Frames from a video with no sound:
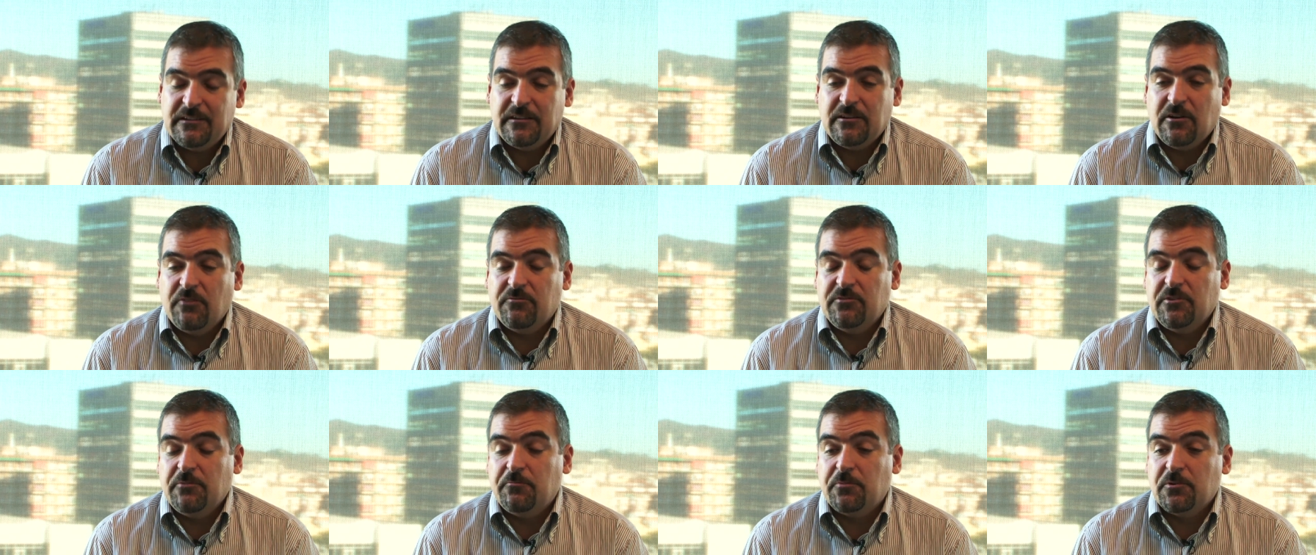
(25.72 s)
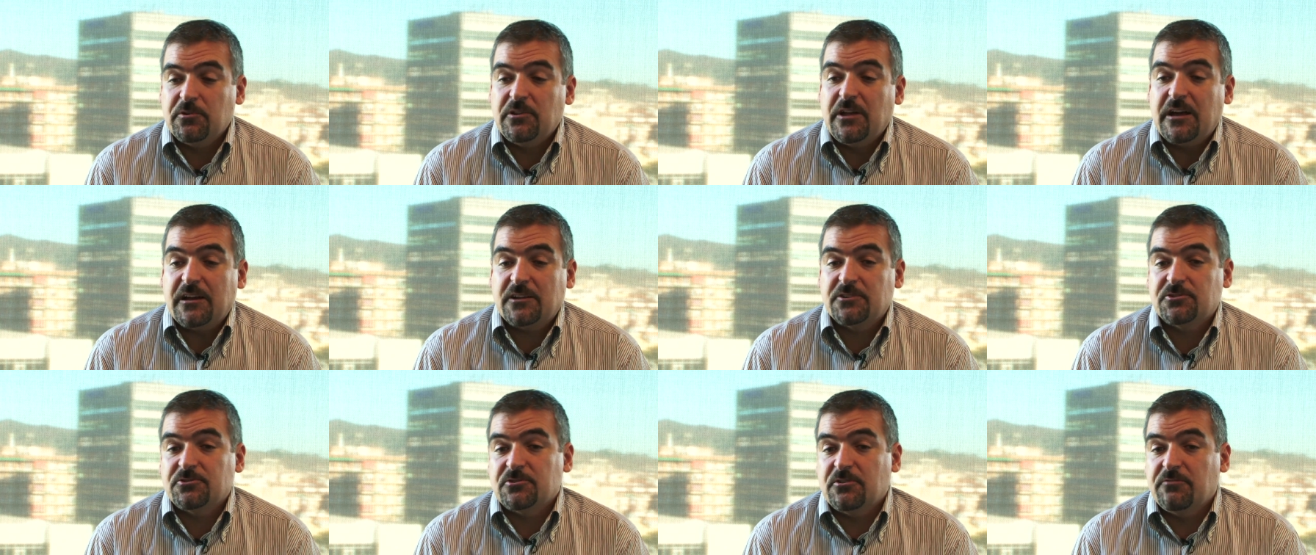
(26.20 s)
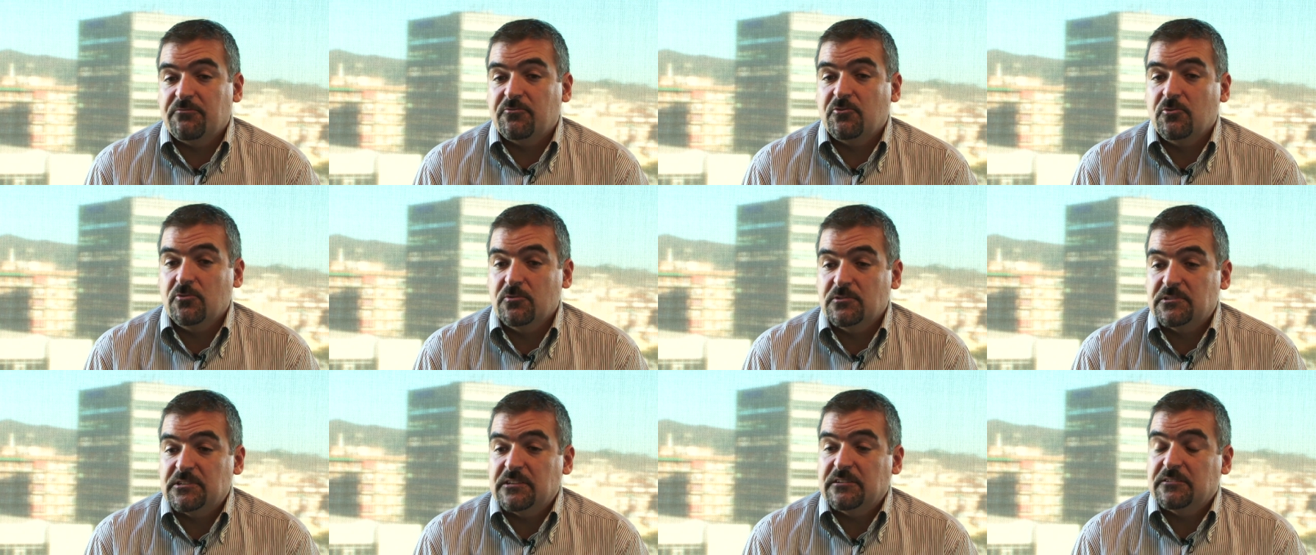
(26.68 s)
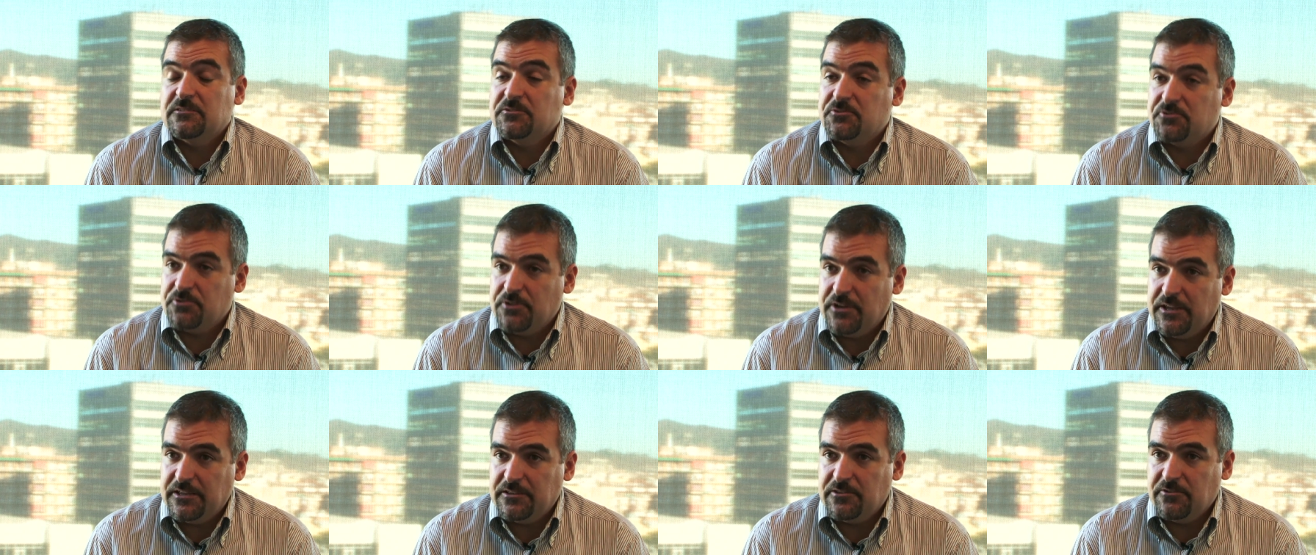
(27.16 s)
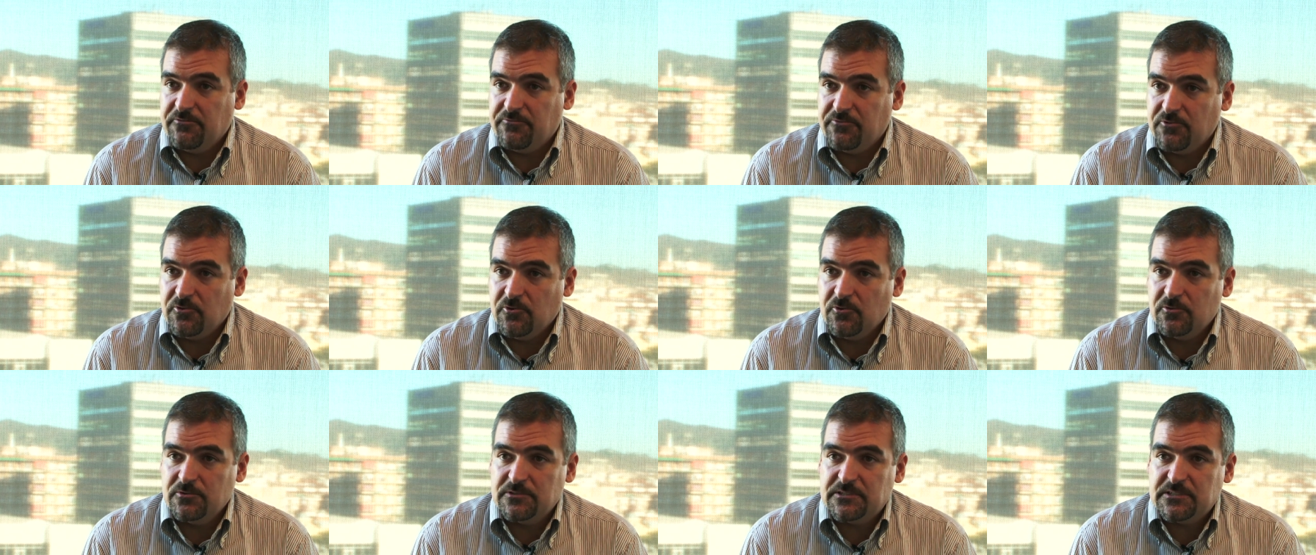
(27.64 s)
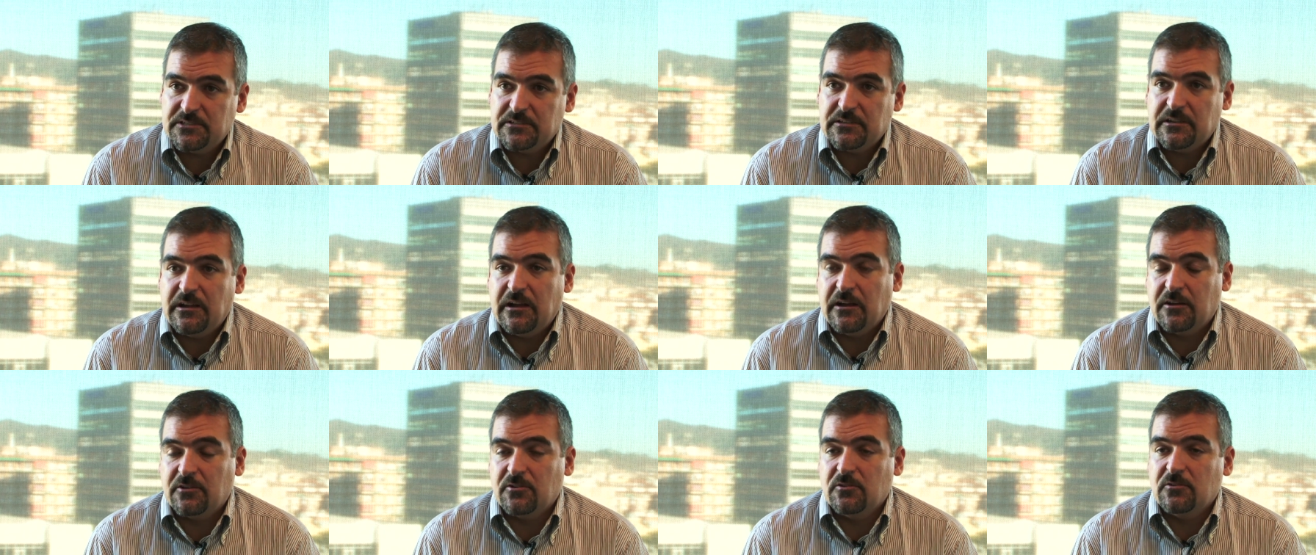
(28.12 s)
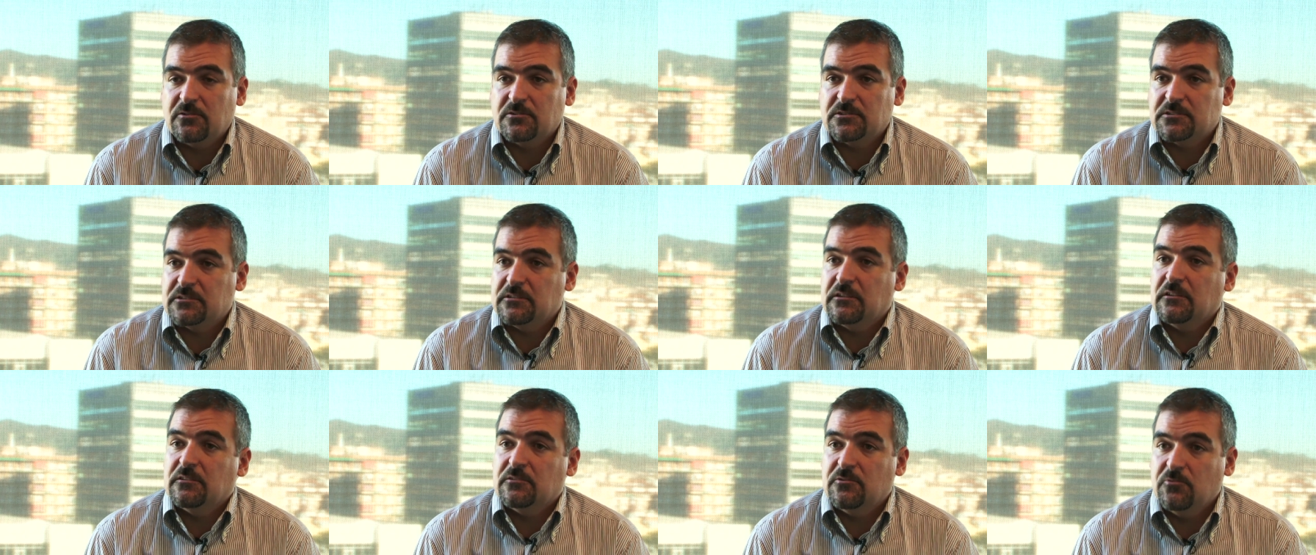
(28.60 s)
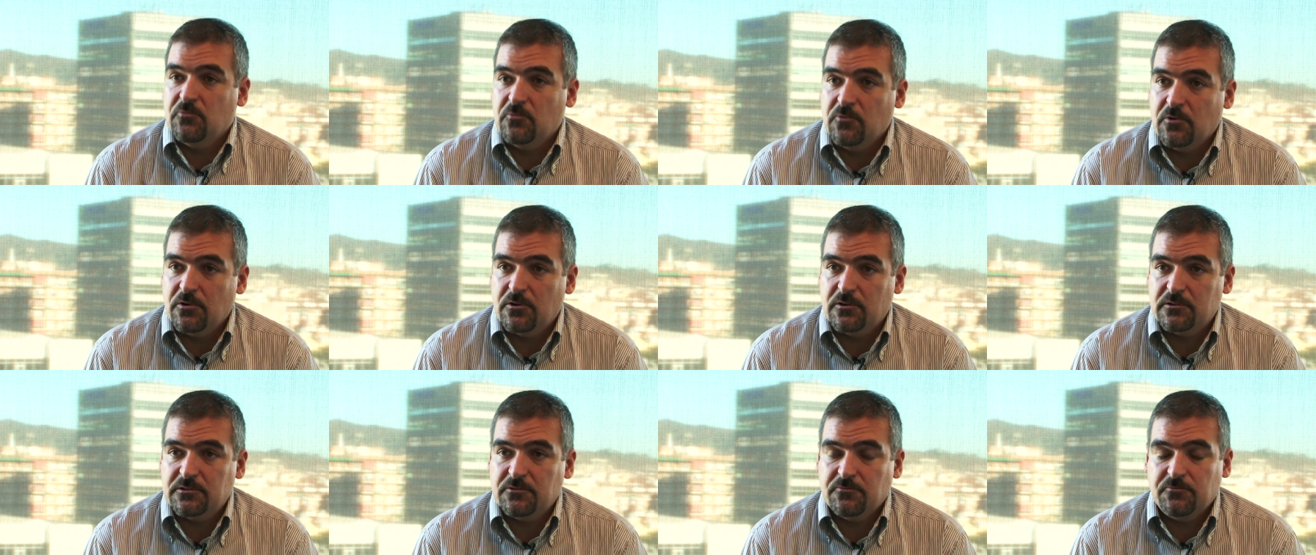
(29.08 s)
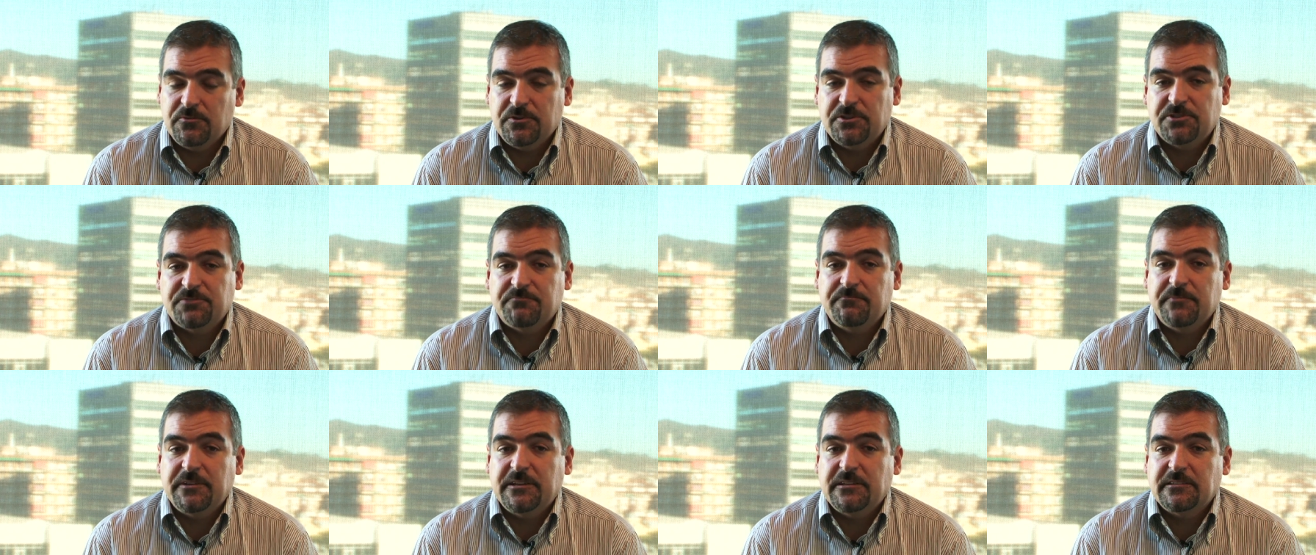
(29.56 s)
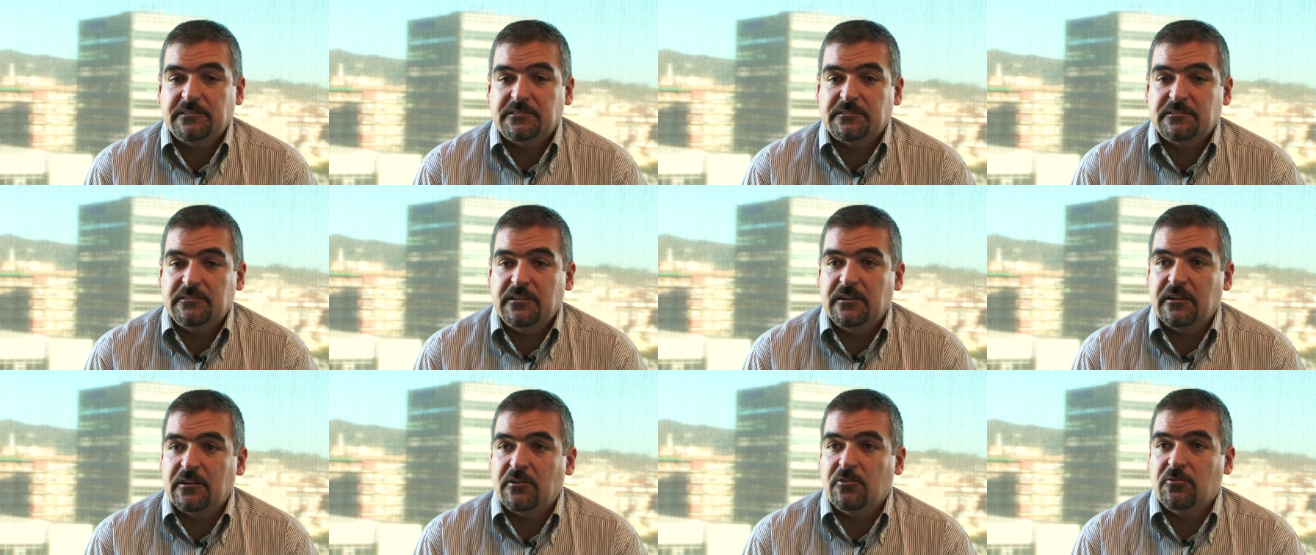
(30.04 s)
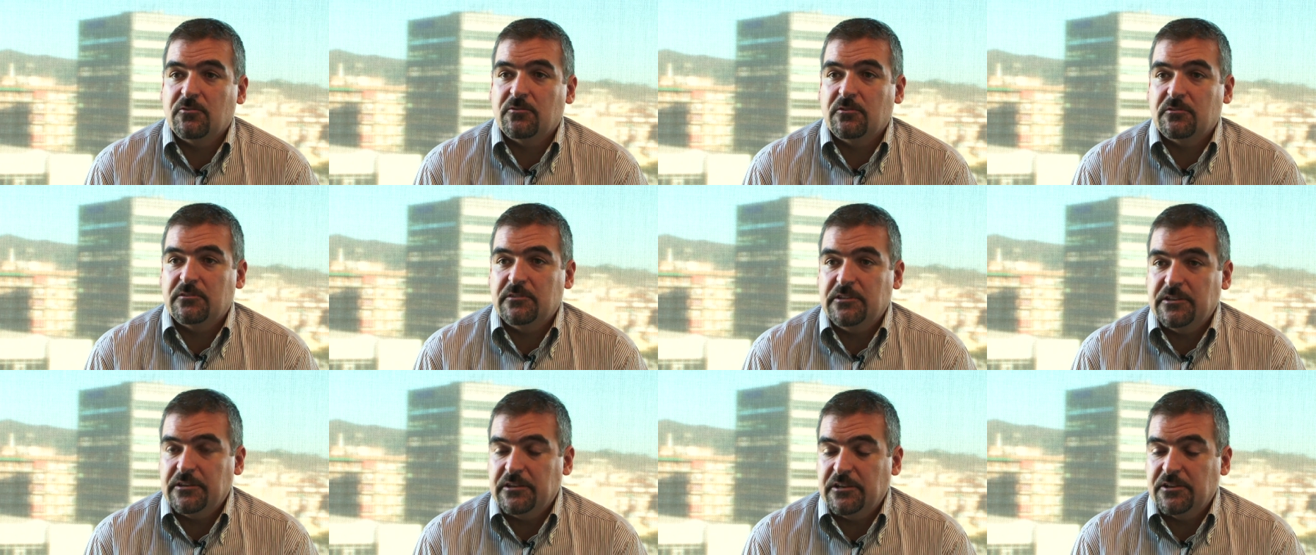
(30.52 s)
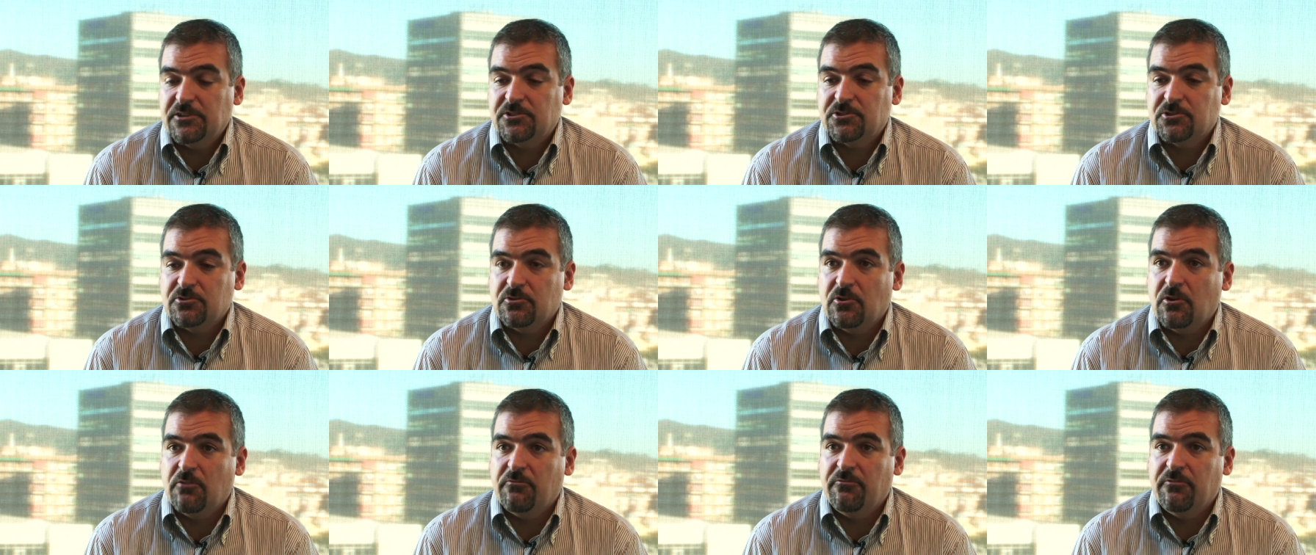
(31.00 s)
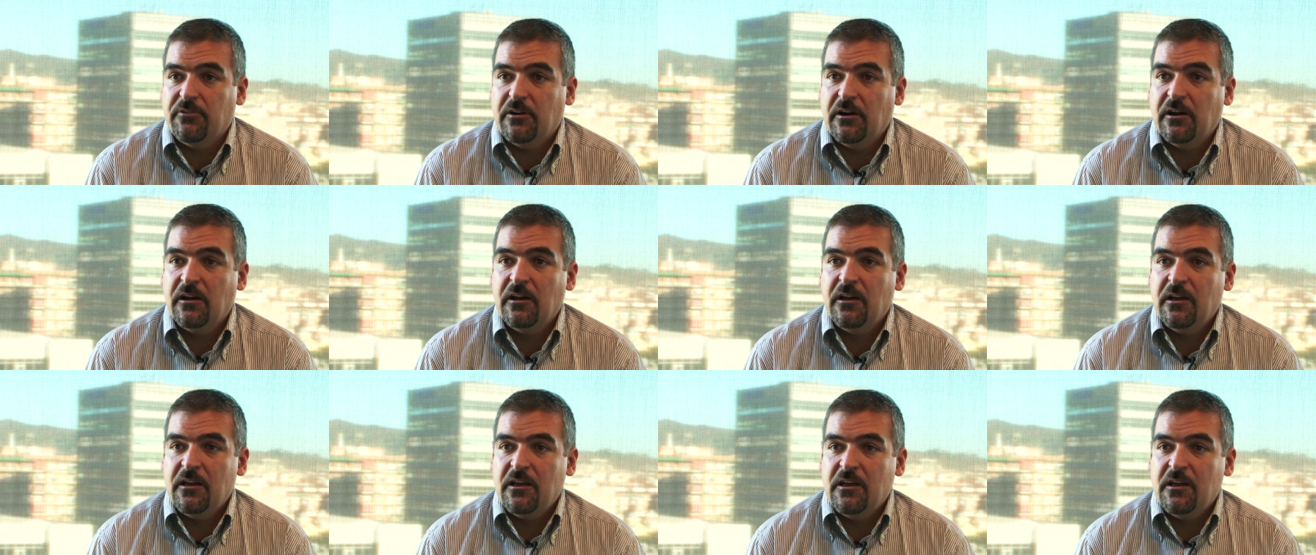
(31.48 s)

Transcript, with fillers: of the production of goods and trade of goods across the world, which means the coordination of a, uh,